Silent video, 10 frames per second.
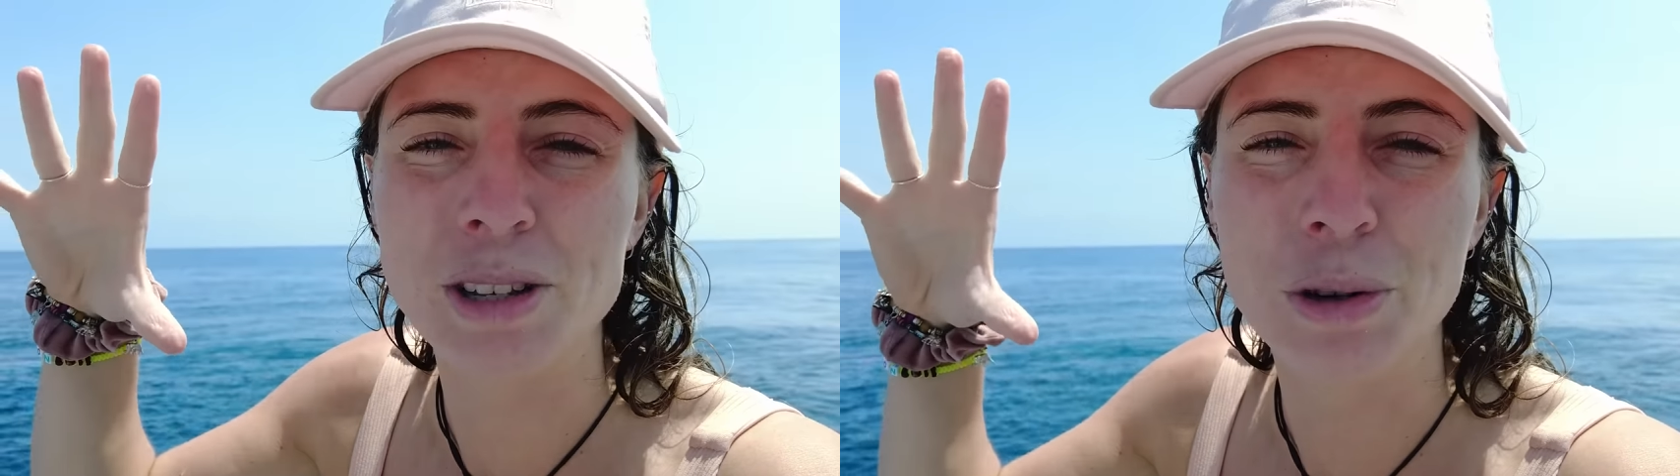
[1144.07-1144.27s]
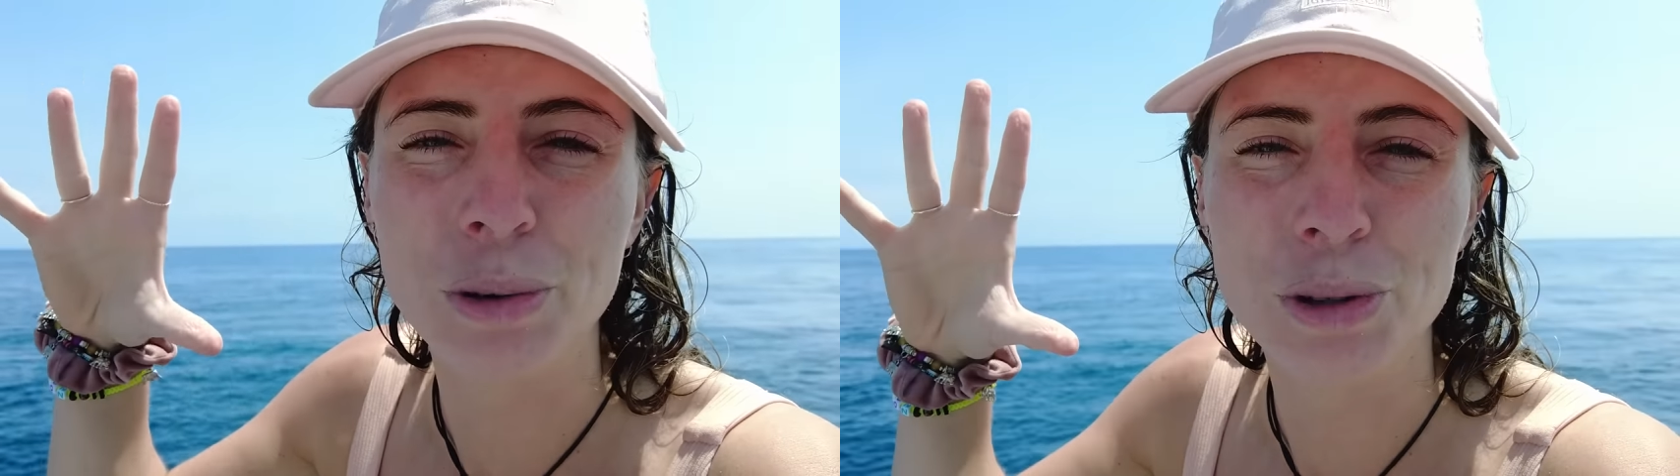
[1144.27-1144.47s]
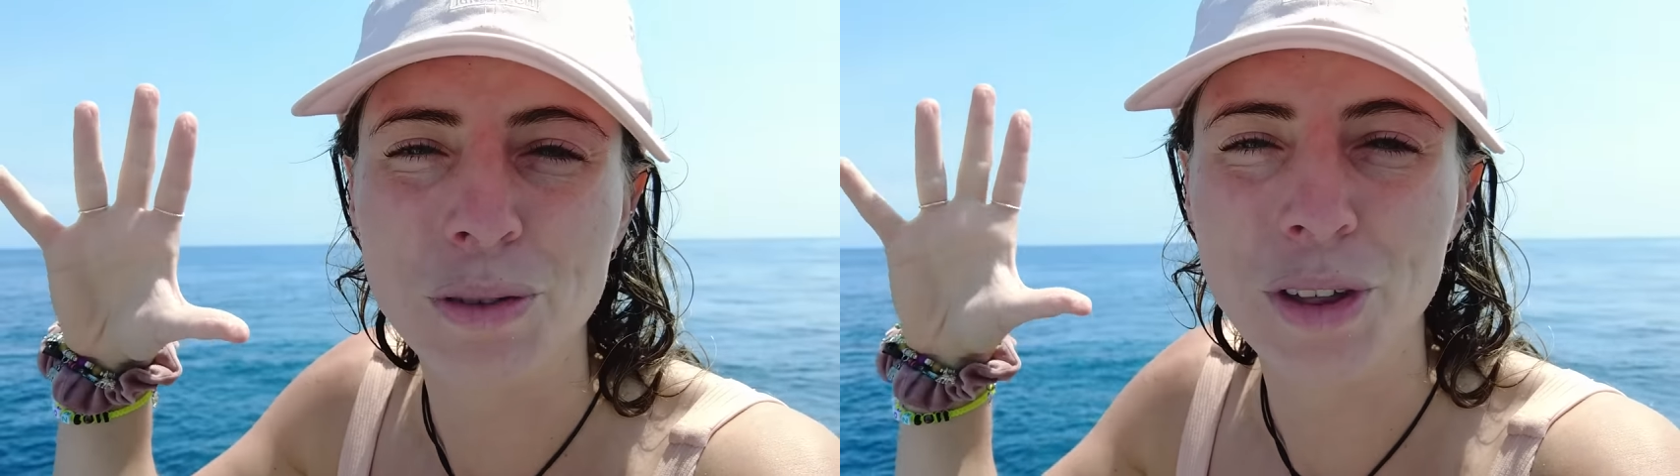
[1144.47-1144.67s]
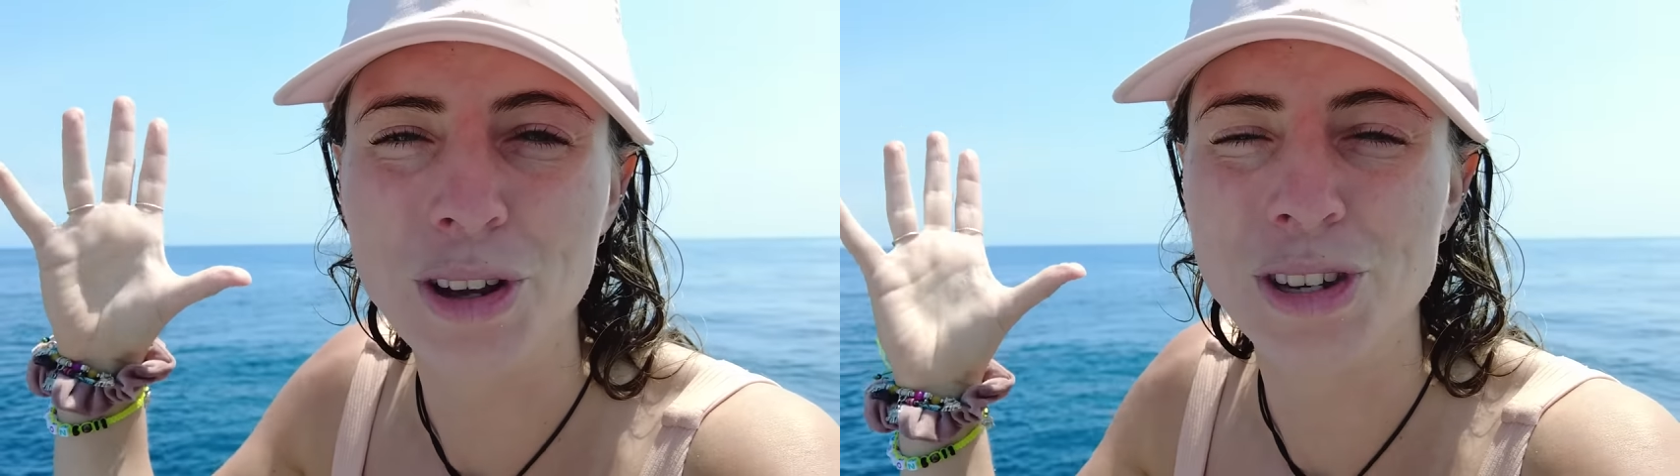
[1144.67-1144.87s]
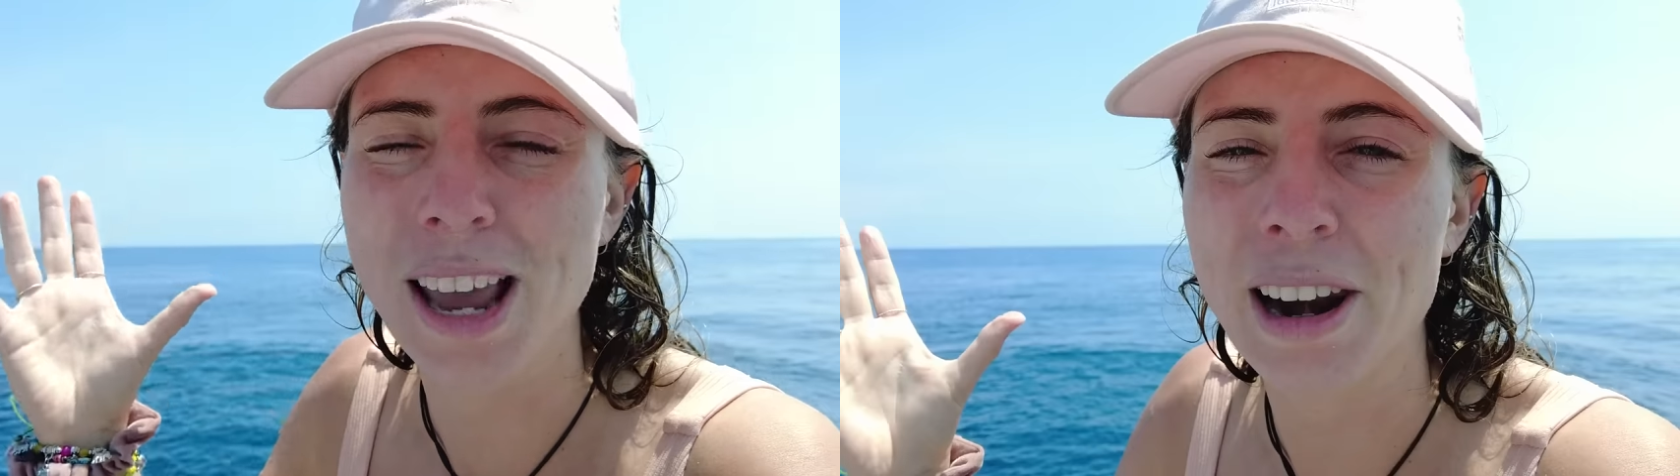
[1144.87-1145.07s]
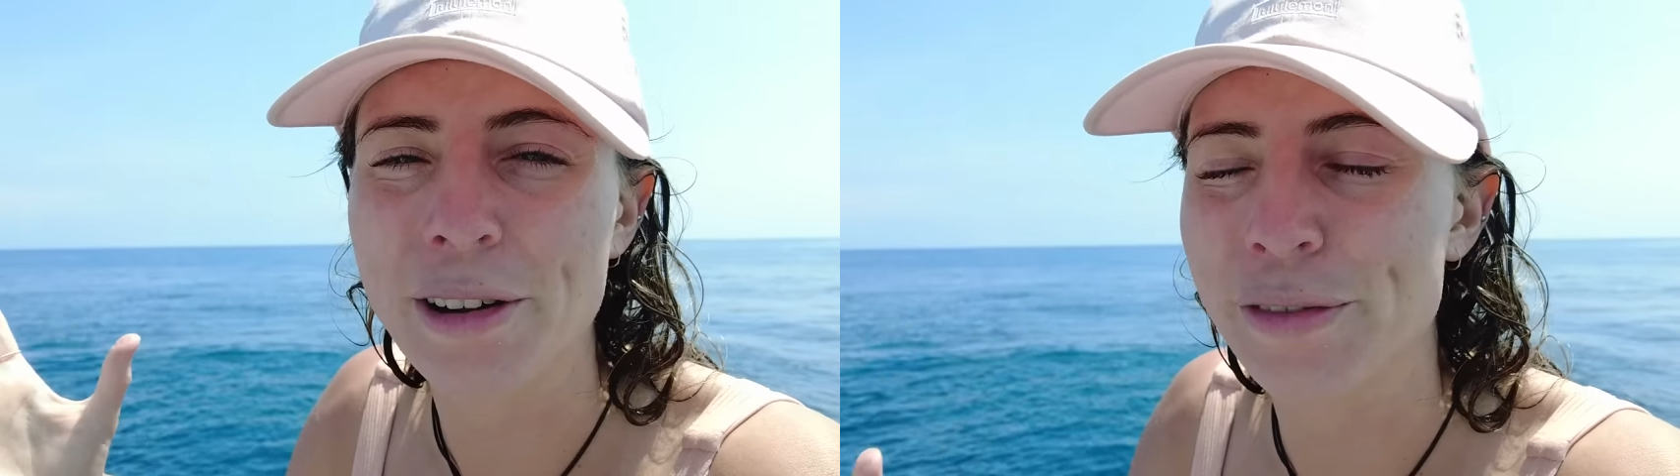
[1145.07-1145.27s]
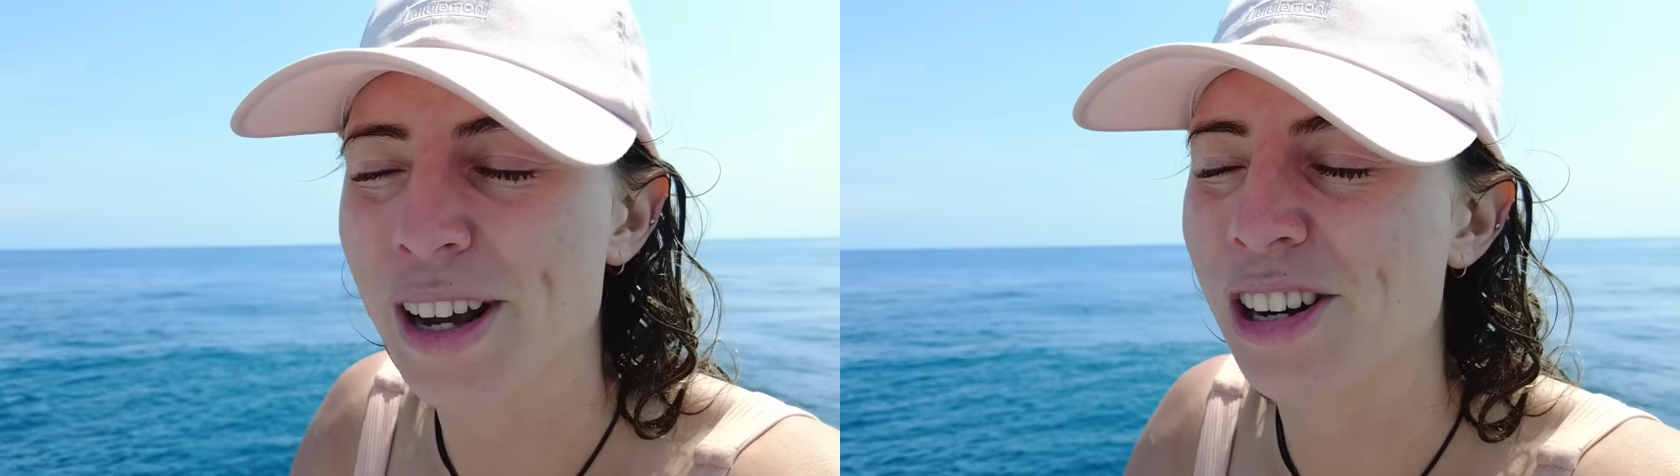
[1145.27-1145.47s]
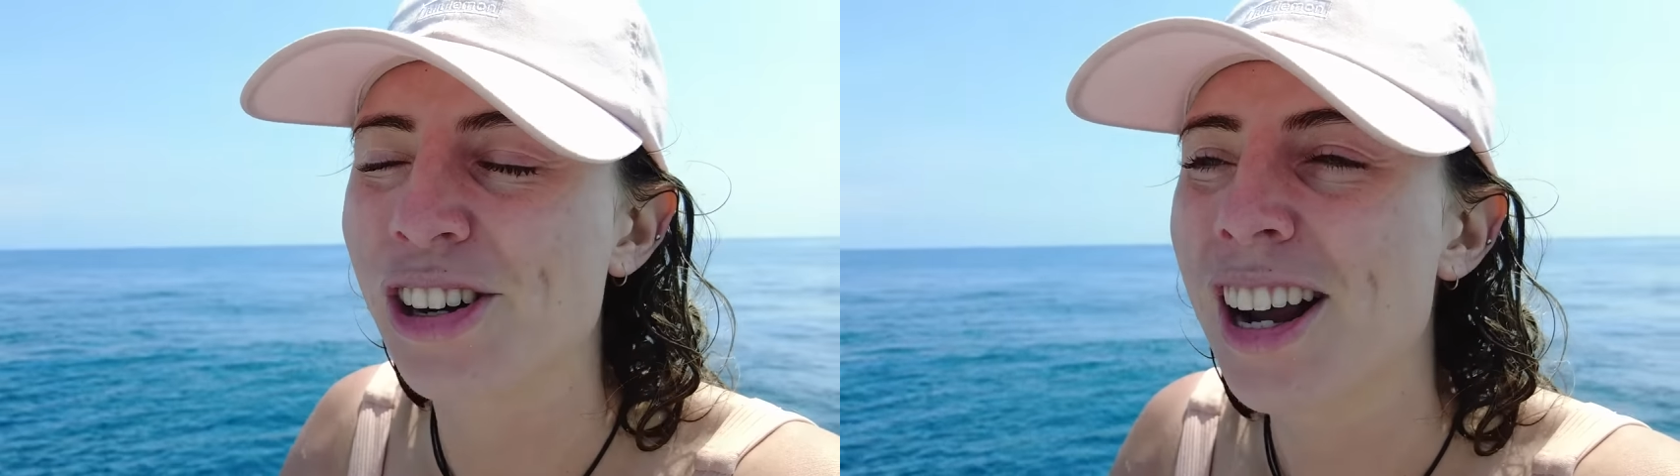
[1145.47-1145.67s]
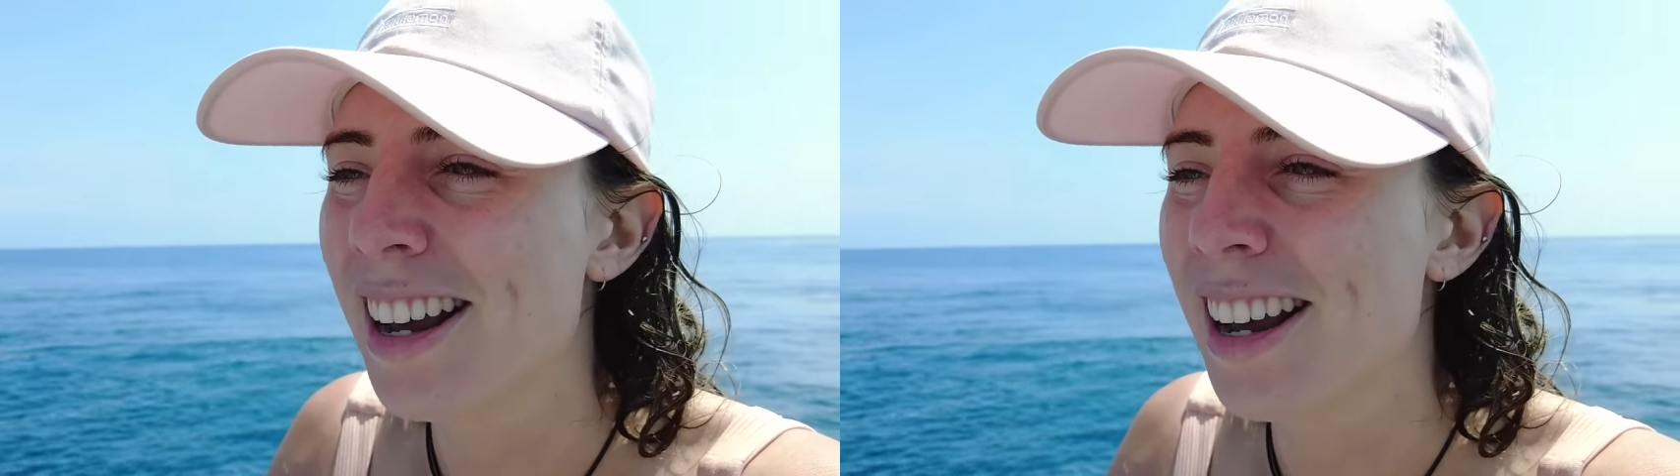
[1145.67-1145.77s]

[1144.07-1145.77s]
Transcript: schools of those yellow fish.